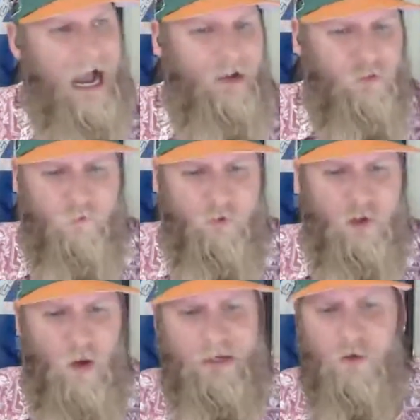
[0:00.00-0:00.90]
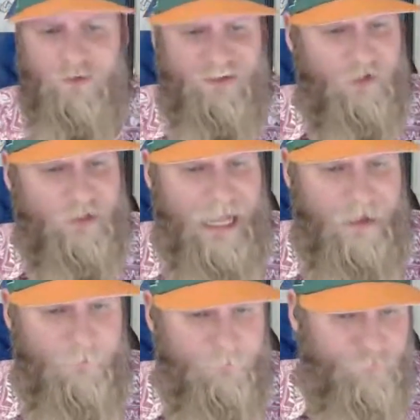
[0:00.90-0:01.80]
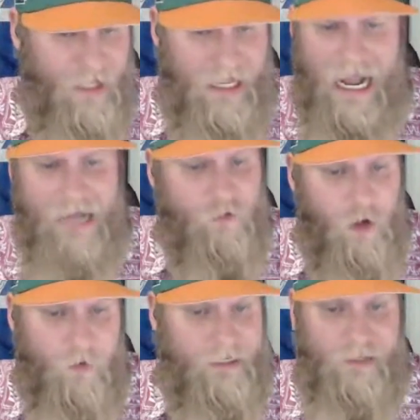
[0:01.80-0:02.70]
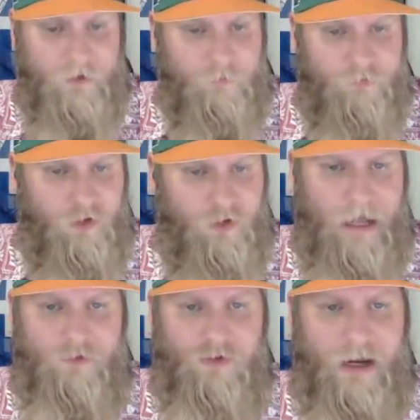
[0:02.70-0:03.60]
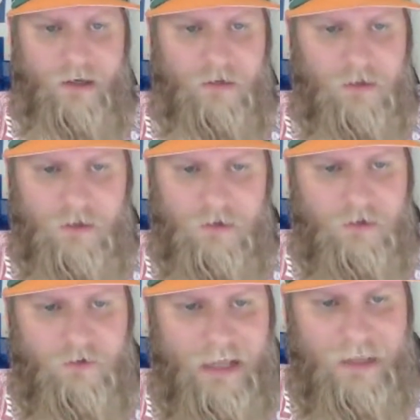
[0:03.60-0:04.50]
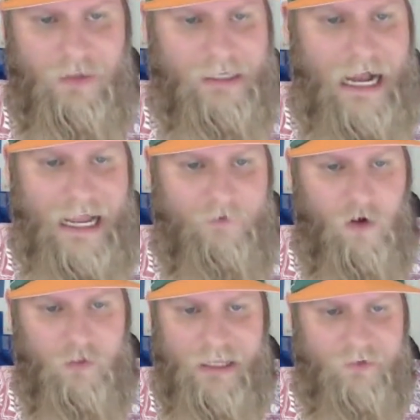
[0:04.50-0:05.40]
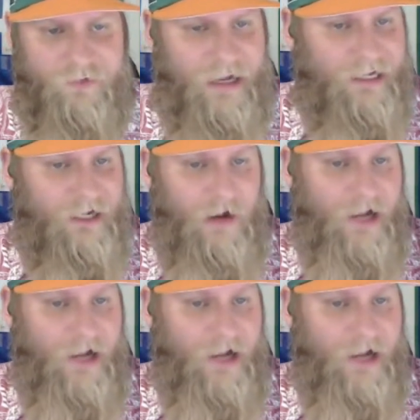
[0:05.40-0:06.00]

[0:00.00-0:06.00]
I don't know if we quite know the ceiling yet. I don't know it either. So I'm not trying to say like I have all the insight here.